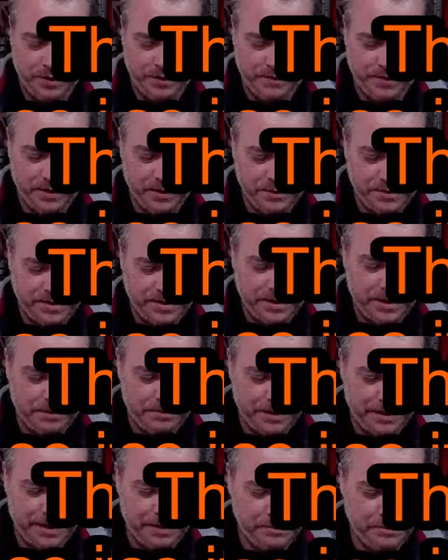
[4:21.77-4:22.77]
of those top
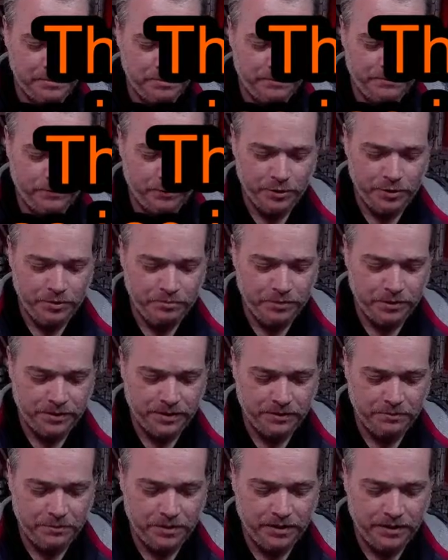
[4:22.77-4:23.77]
caps before you put
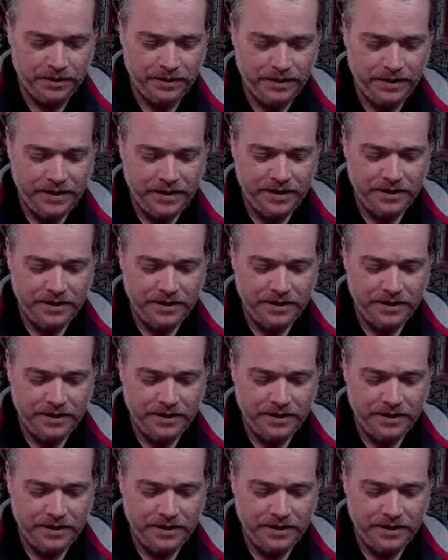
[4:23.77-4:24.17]
them on.